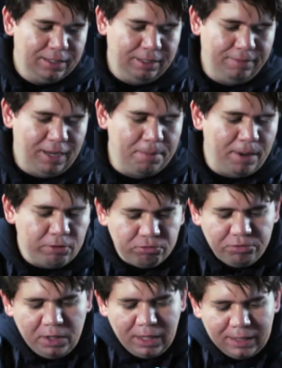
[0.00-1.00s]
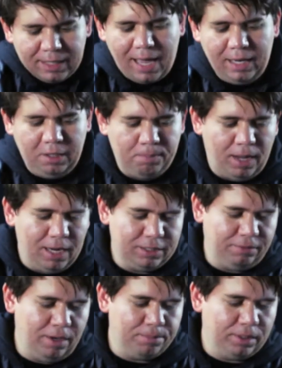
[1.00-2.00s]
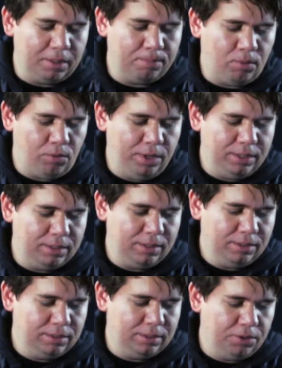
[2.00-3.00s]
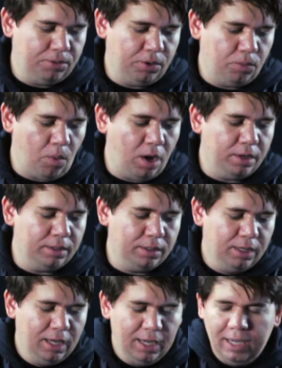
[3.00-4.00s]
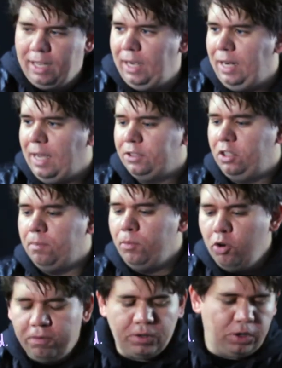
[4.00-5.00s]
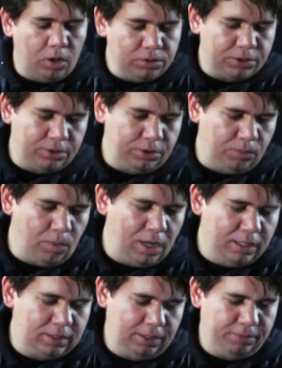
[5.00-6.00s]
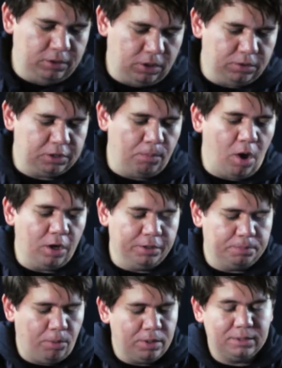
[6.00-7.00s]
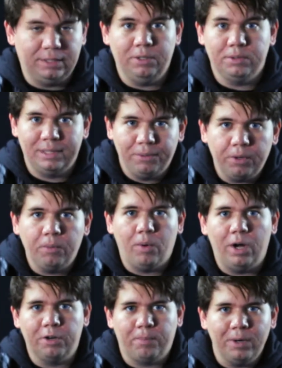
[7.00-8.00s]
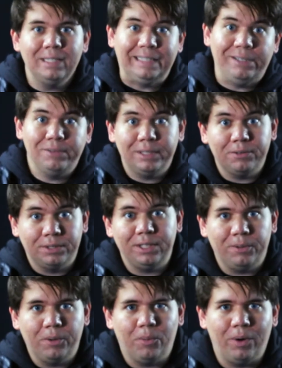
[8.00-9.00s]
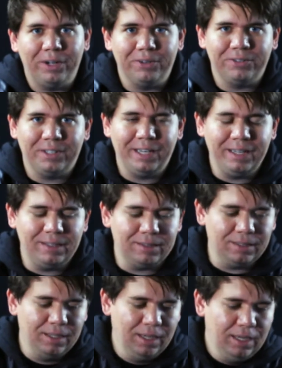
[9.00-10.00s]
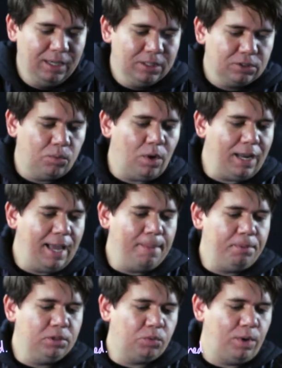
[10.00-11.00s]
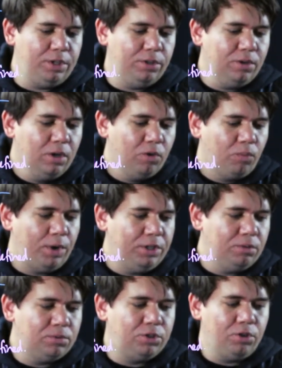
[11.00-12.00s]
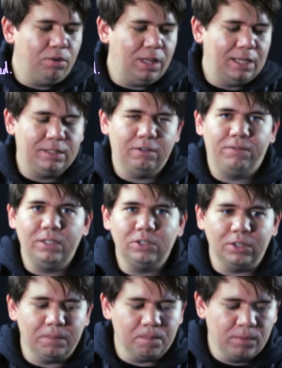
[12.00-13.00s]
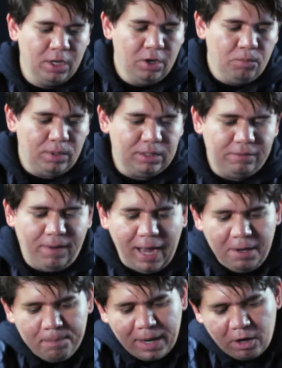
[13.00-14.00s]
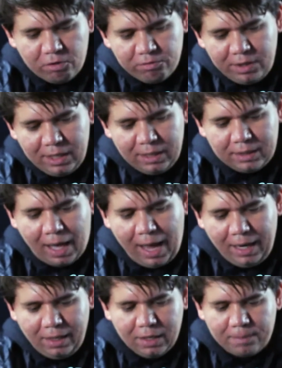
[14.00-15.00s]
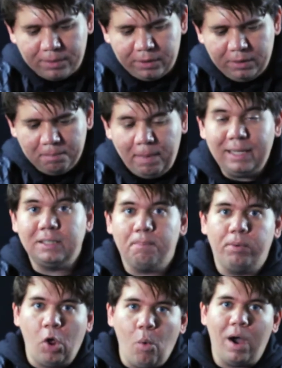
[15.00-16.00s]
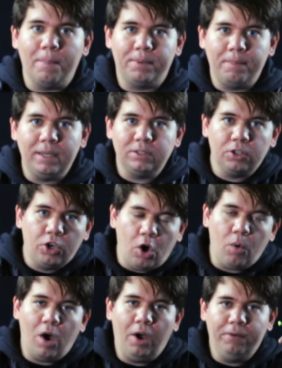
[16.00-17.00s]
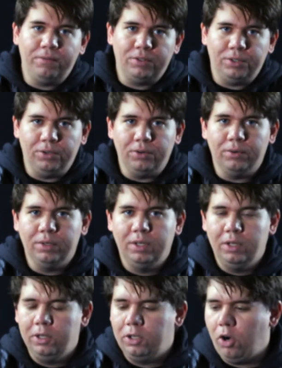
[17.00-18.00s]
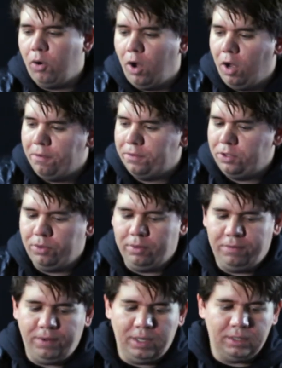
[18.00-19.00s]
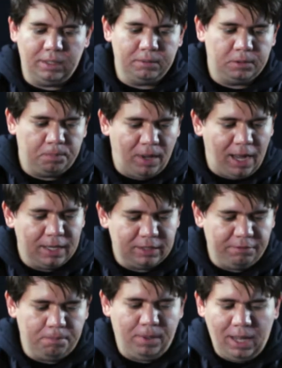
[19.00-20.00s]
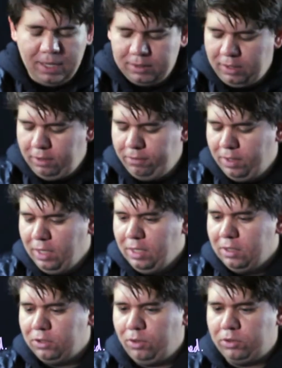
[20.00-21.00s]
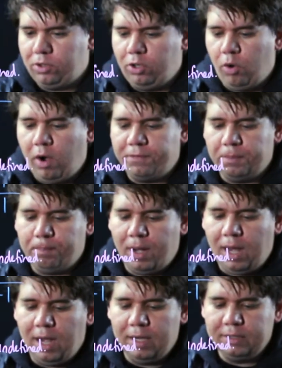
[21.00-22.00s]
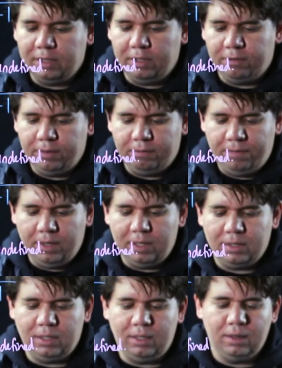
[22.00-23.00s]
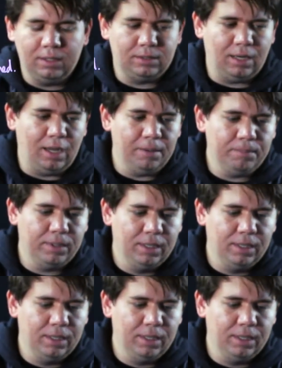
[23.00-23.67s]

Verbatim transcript: divided by a really tiny positive number, like 0.01. And as you move closer to 1, it's even smaller. It's 0.001 or 0.0001, right? So what happens when you do that division? Well, dividing by a really tiny number makes it blow up. It makes it go off to infinity. It's positive and positive, so it's going to go off to positive infinity this time.